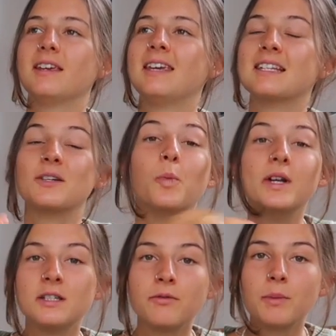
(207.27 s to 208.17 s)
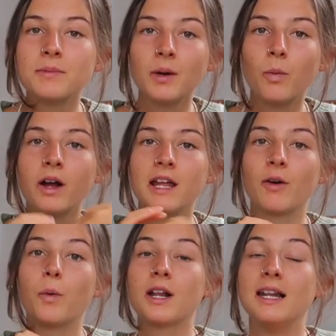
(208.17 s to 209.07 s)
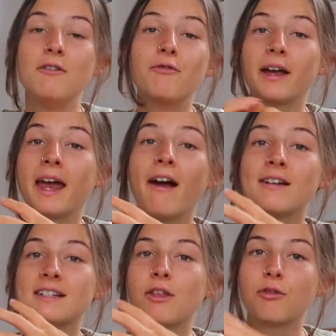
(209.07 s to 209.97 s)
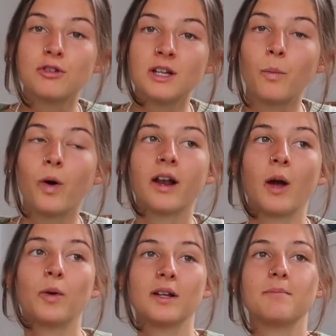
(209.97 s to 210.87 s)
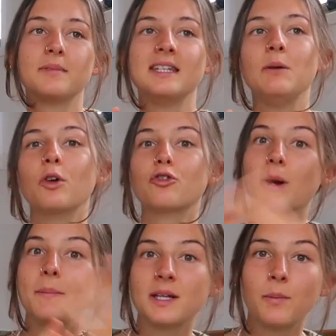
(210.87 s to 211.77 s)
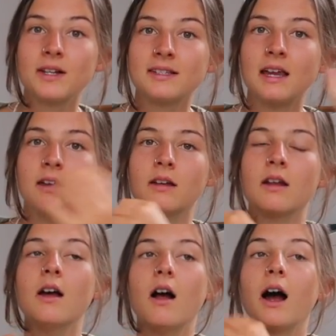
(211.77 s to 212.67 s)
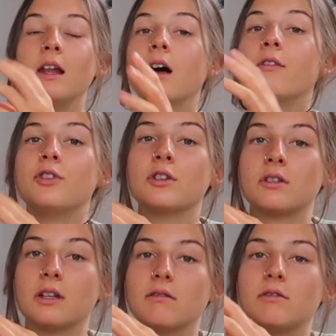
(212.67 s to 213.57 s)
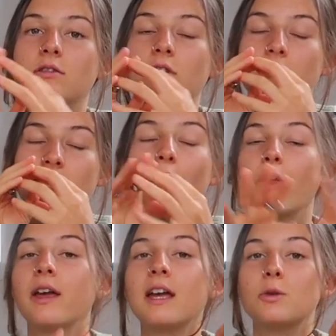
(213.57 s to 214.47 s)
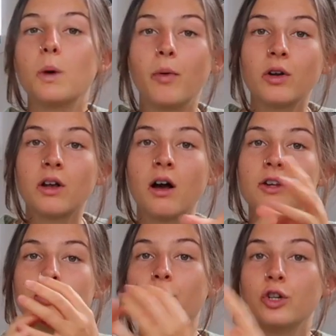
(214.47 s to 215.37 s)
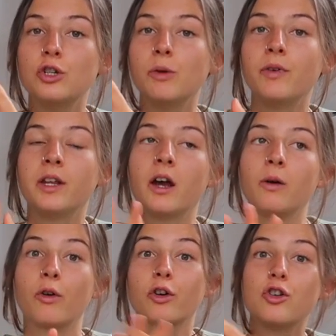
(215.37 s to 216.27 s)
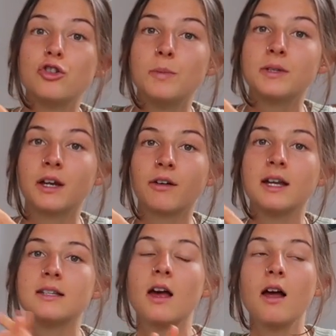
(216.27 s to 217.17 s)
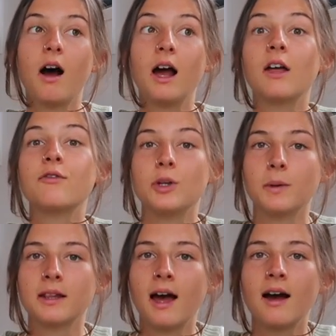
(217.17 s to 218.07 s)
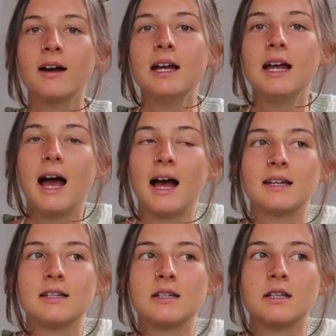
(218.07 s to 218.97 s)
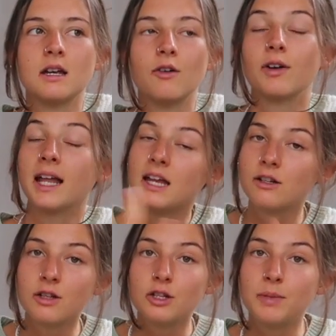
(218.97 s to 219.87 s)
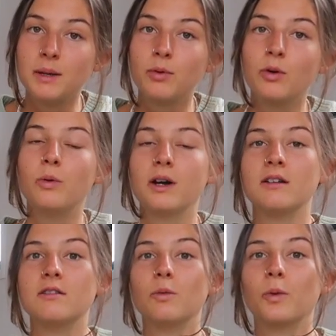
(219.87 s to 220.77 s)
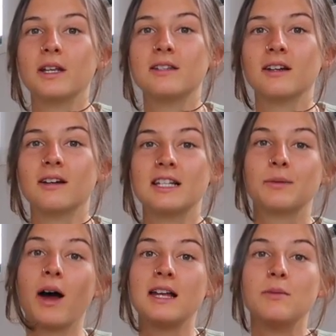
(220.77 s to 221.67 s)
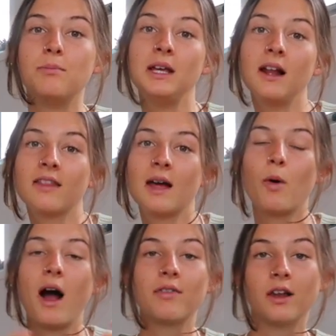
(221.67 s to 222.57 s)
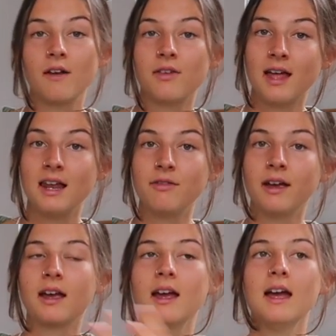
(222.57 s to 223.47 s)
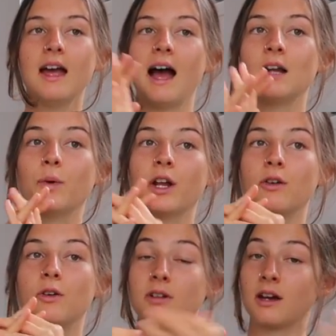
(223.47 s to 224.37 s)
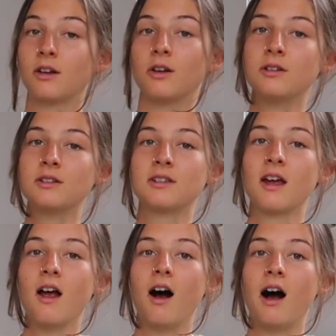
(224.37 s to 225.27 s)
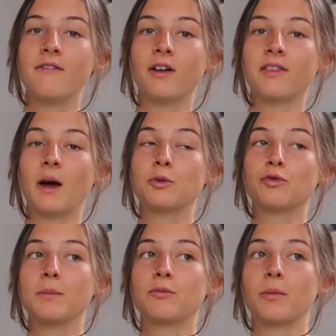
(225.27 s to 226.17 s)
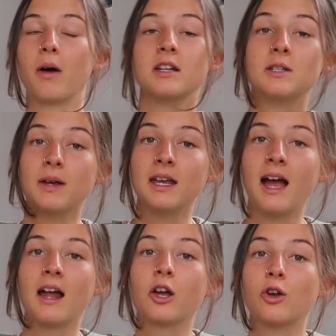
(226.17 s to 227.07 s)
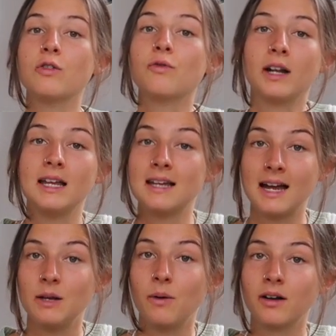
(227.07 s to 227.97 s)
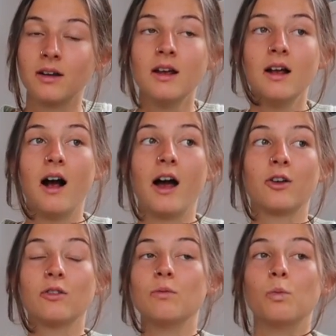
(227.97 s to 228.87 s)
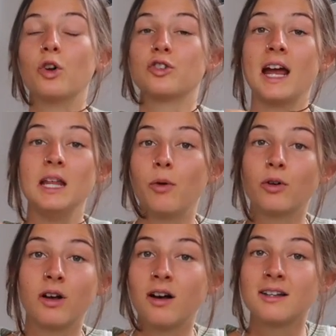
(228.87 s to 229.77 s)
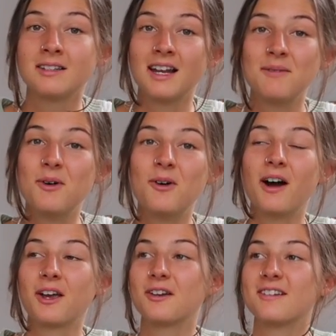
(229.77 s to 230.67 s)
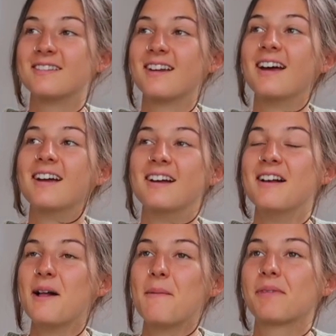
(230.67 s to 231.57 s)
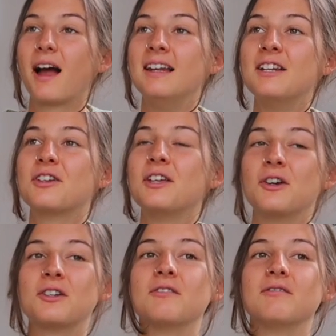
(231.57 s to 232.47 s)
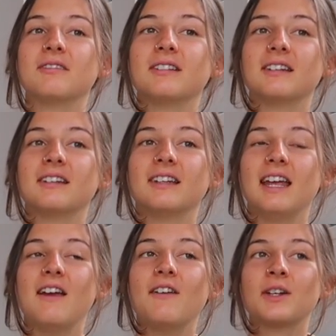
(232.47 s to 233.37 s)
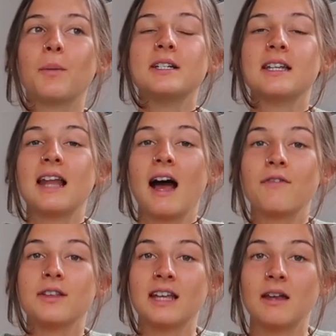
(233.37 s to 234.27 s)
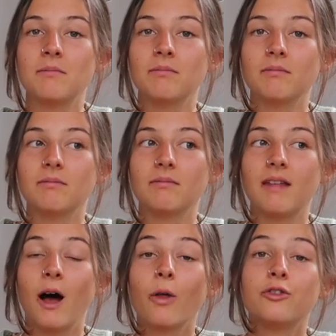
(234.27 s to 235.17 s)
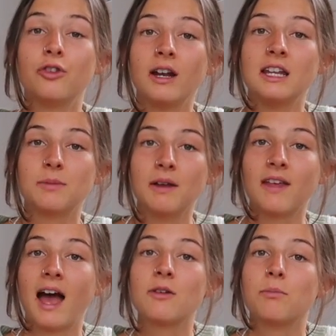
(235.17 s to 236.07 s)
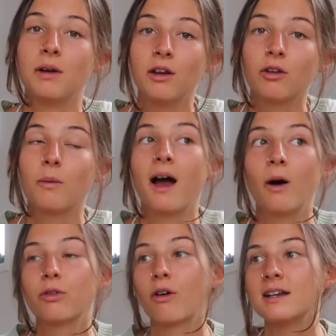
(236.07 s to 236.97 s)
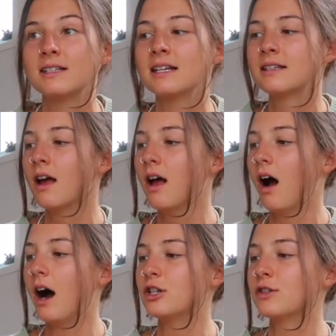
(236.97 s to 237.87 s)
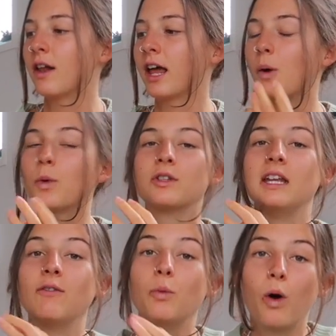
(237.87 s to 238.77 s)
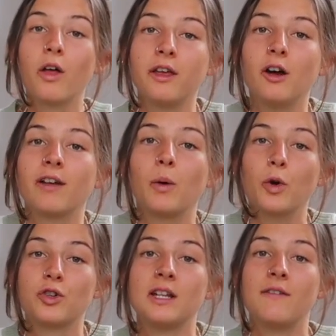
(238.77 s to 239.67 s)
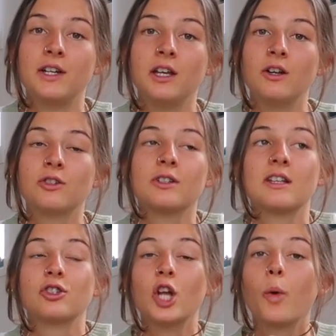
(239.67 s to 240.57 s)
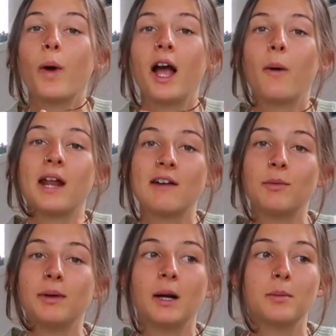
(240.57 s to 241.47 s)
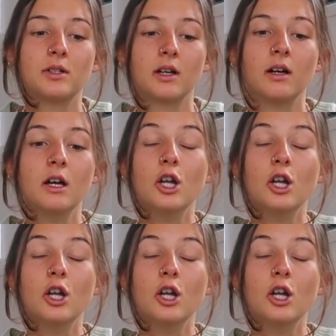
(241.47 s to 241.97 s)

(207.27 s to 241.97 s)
get some wisdom from someone, if I want to live vicariously through someone, I want to see what trip someone's taken, I love just delving into a podcast or a YouTube video or a YouTube series. I love doing that and relating to those people and wanting to aspire to be like them or have the life that they're living. And when I got diagnosed, I felt like that was ripped from under me and I couldn't relate to anyone. I couldn't watch any podcasts anymore. I literally couldn't. If someone didn't have the same health journey as me, if they hadn't been through a health crisis, I just felt like I wasn't even worthy of like watching their videos, because there's no way I would ever be able to